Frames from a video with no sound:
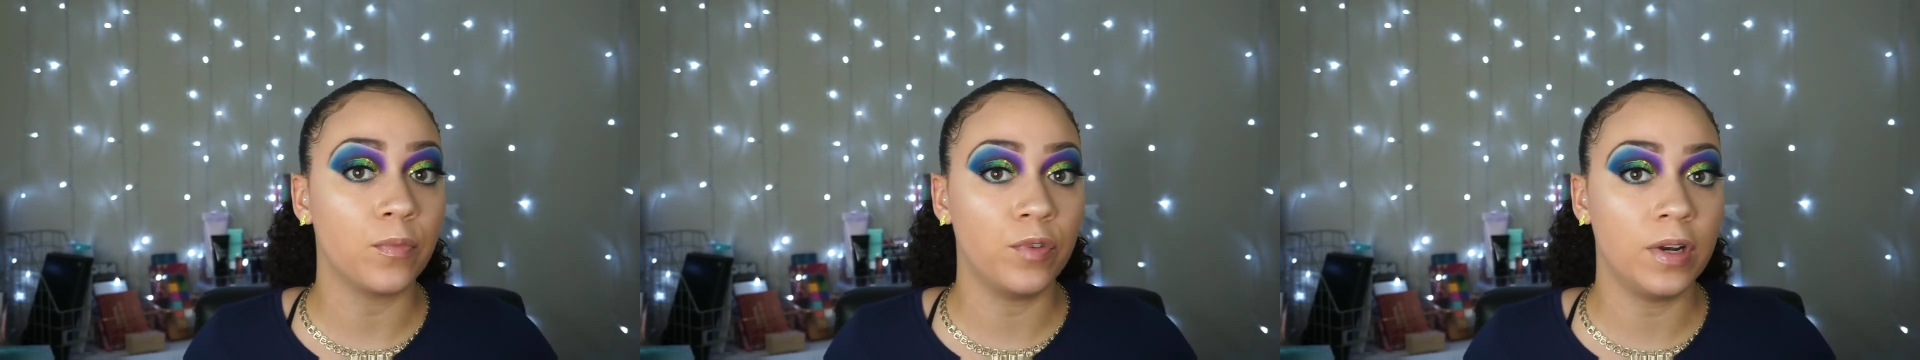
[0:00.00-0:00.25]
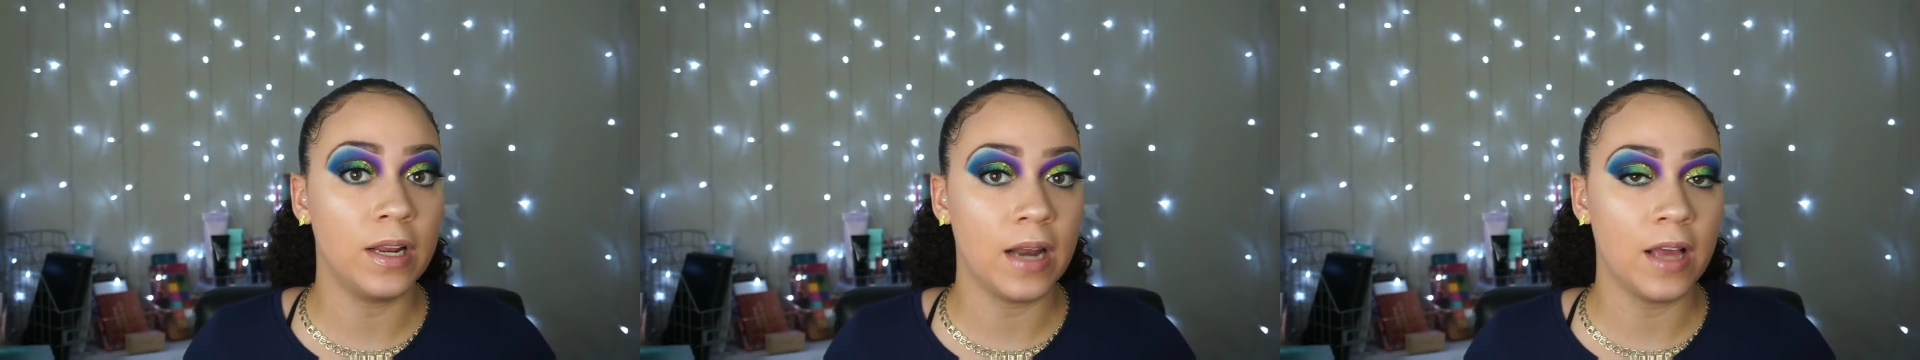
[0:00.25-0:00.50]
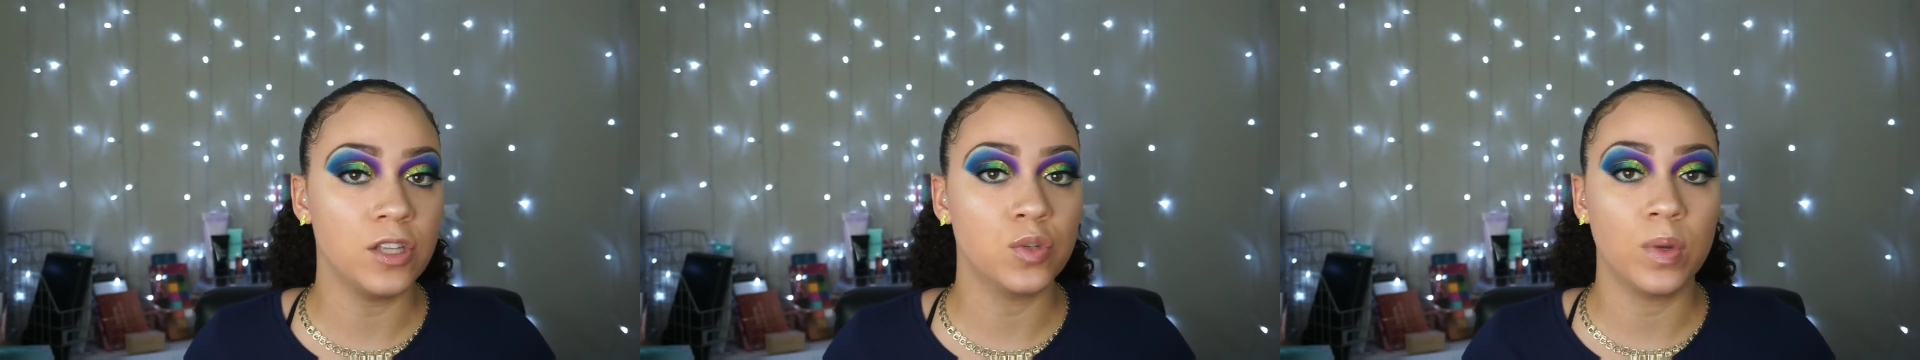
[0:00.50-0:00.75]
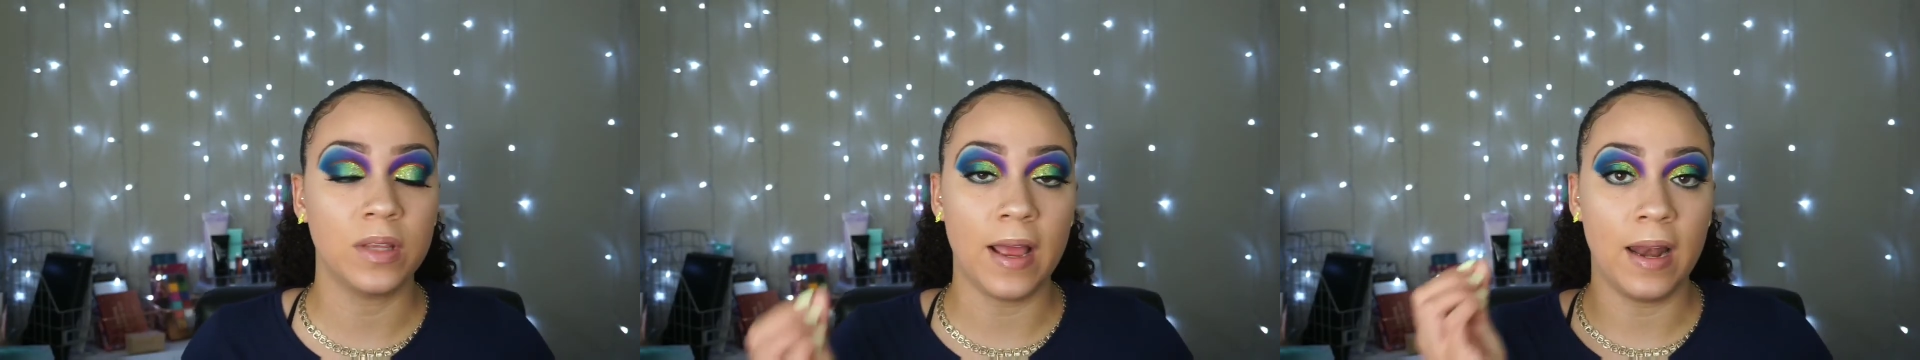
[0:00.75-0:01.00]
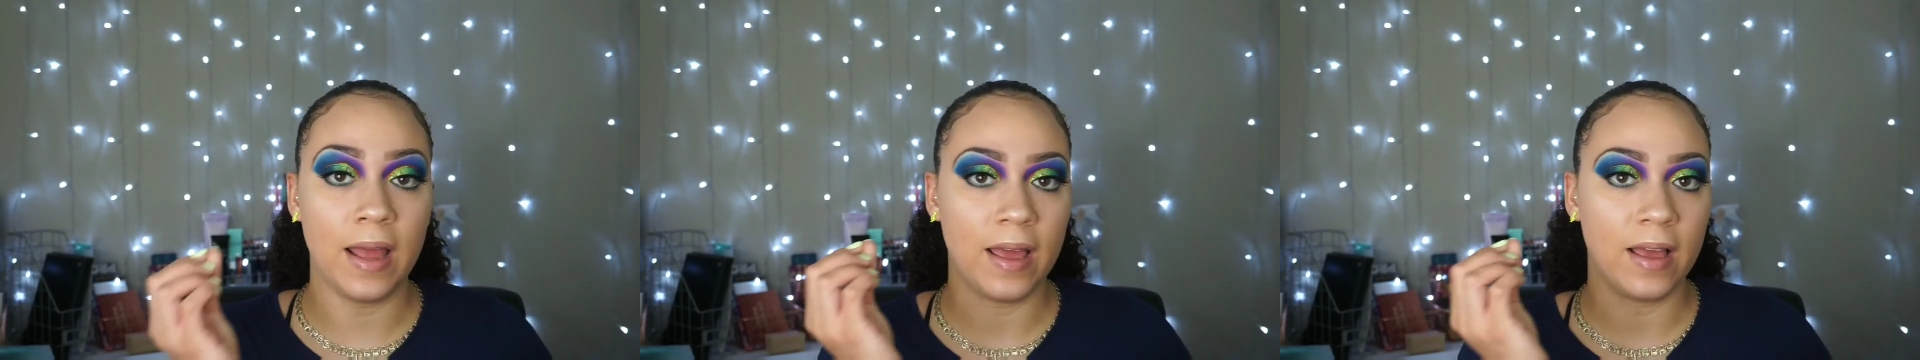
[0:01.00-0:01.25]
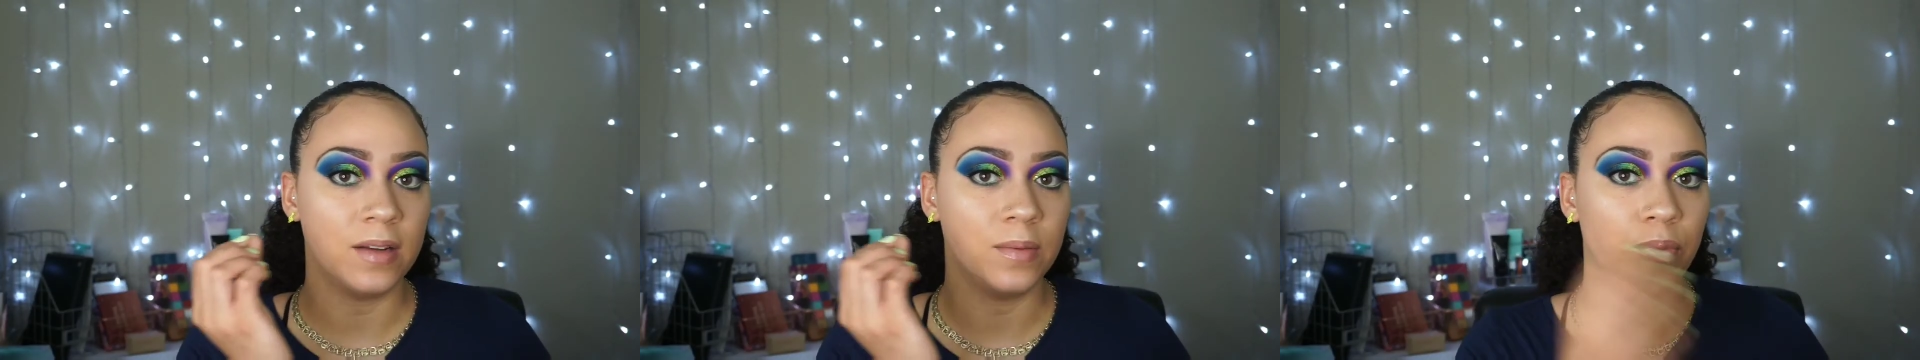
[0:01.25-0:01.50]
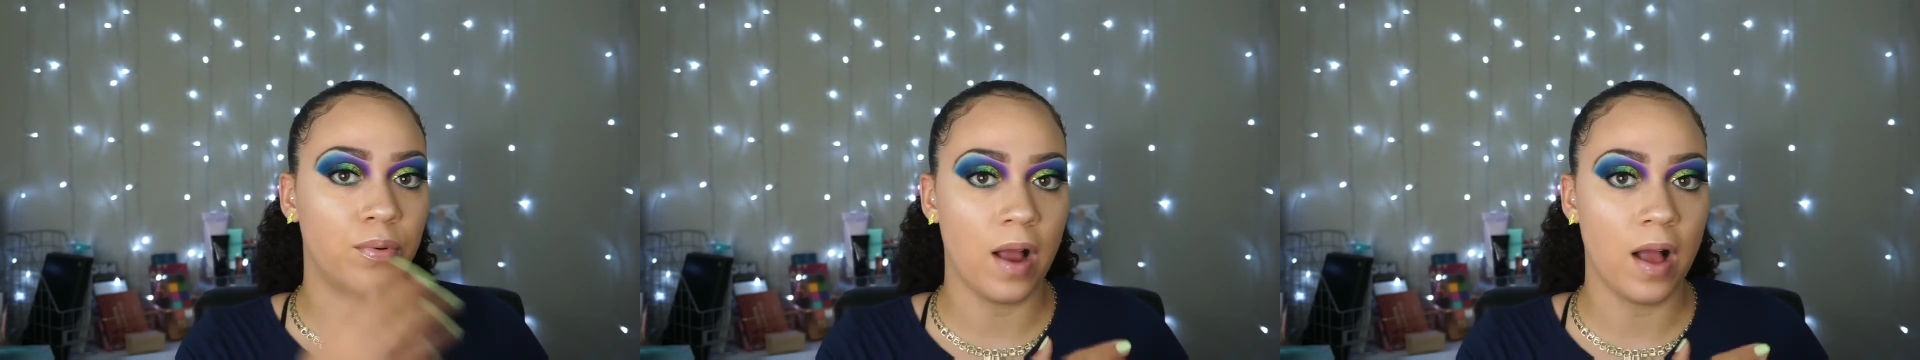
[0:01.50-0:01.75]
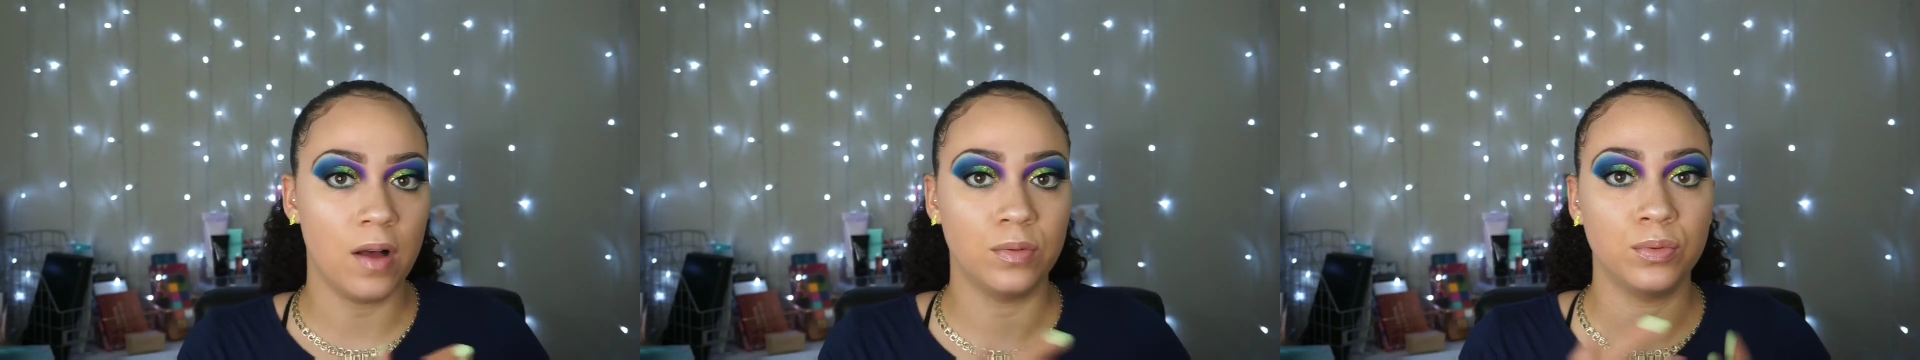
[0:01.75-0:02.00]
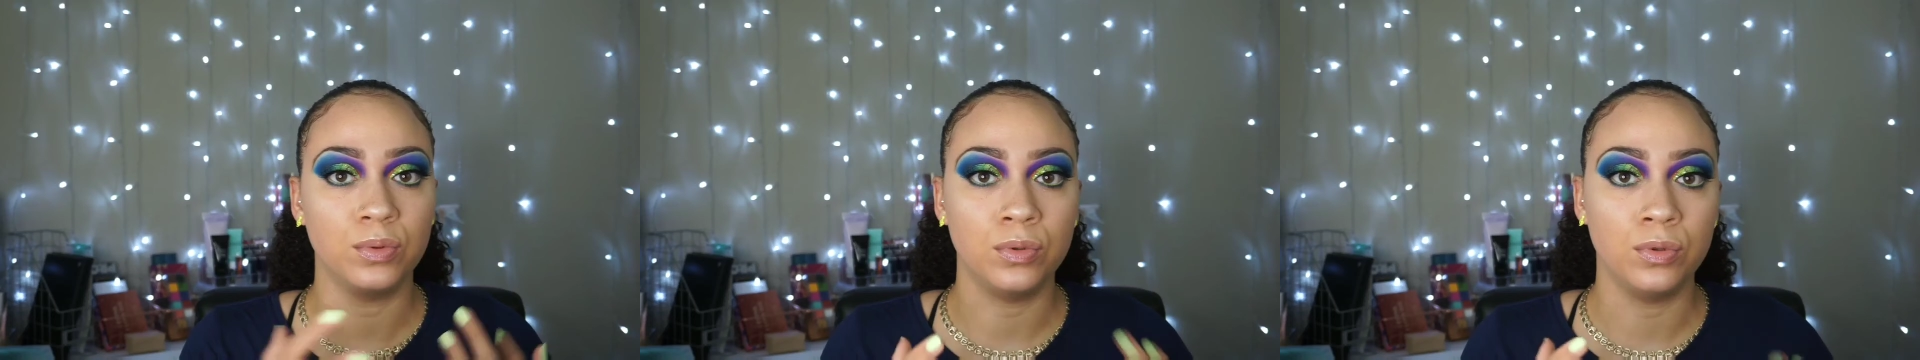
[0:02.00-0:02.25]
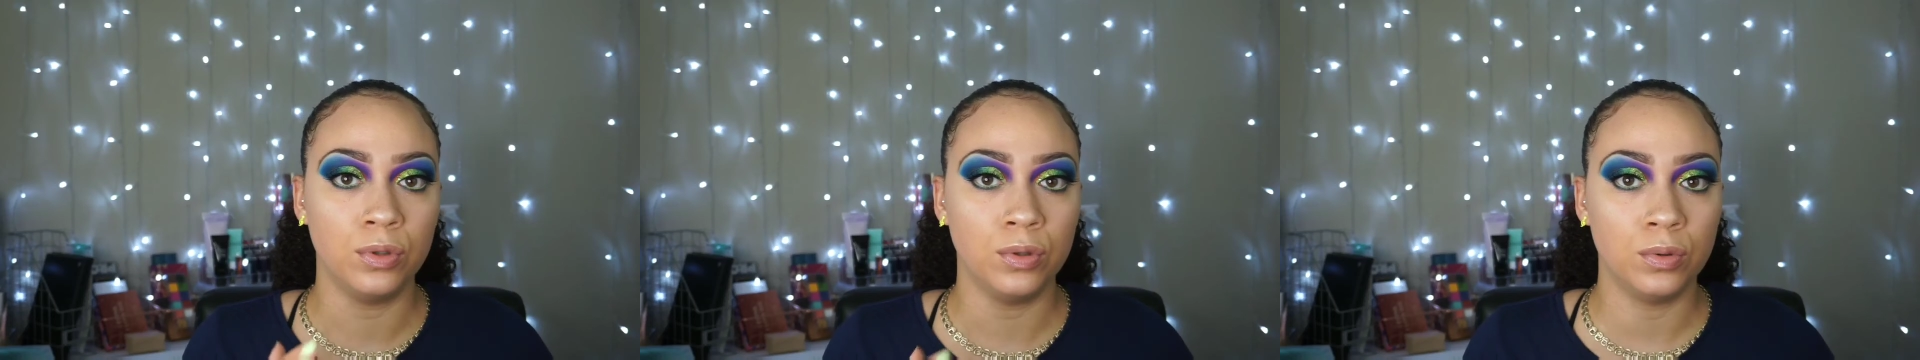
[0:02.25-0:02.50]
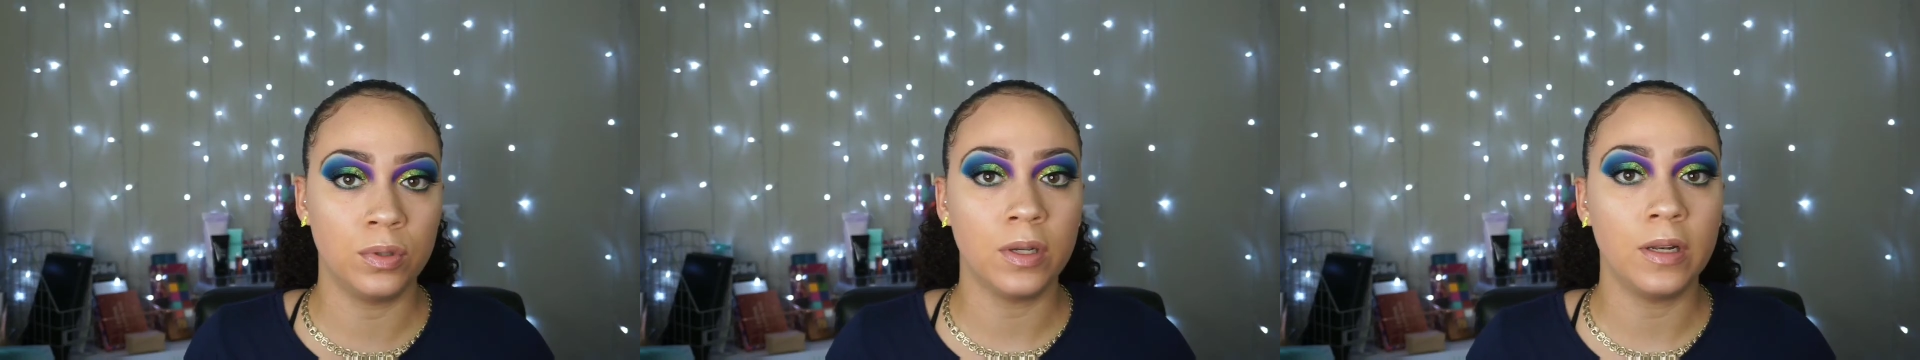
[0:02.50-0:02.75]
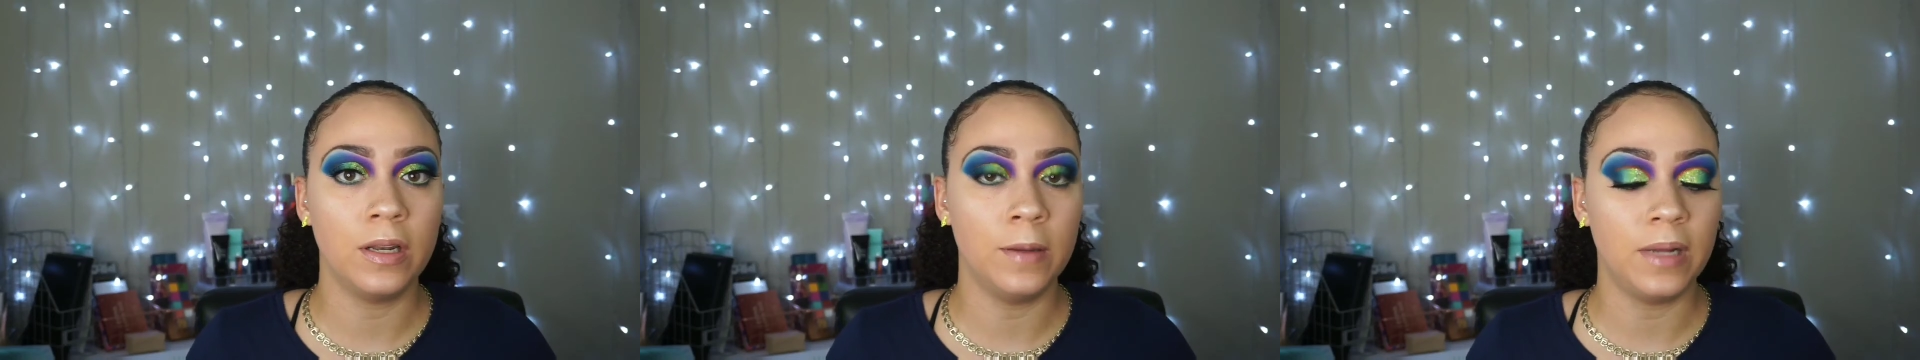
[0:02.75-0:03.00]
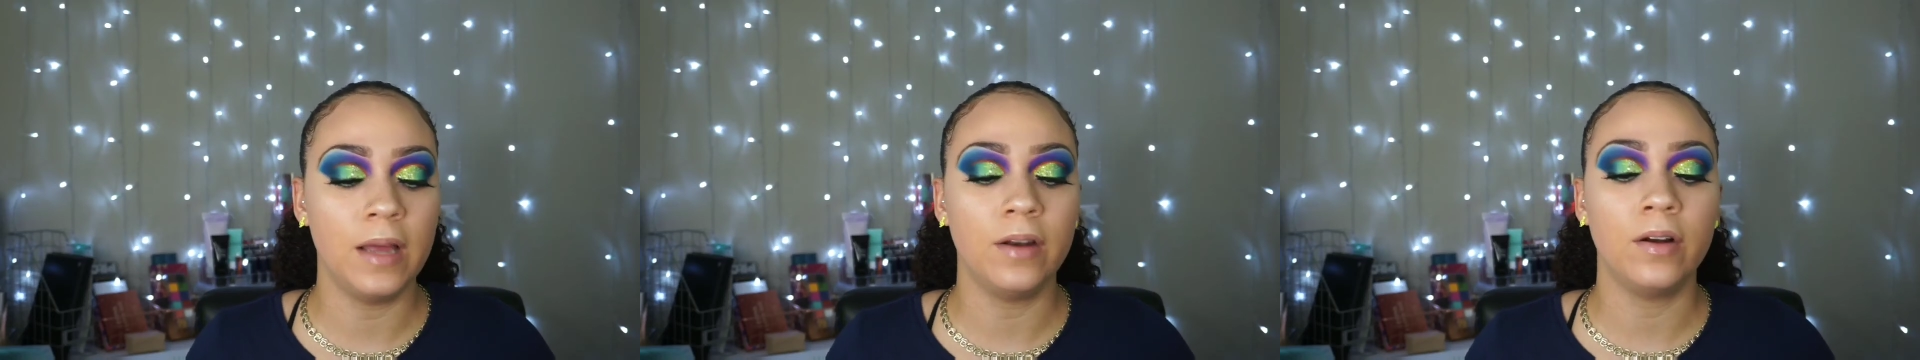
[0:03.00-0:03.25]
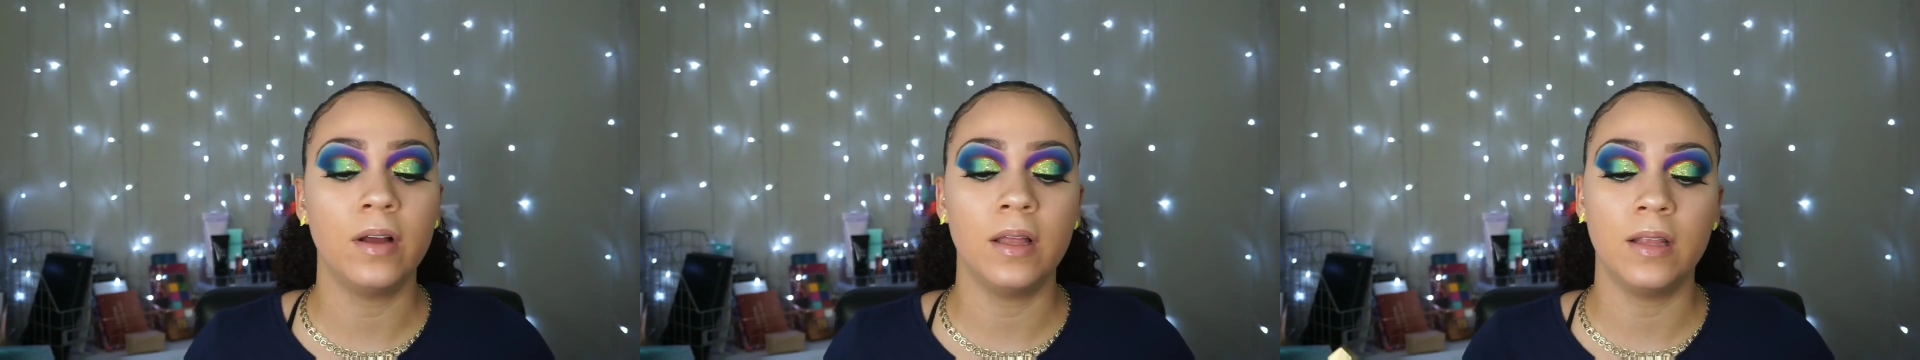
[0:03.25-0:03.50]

really nice with a like brown nude lip liner,